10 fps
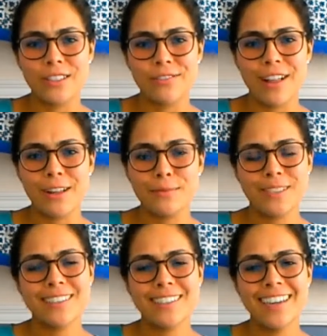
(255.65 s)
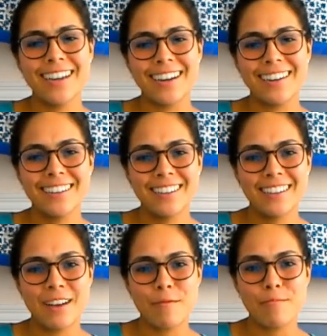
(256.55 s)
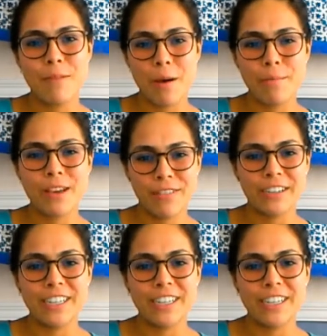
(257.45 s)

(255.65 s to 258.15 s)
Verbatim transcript: developed. Yeah. Okay, that's pretty cool.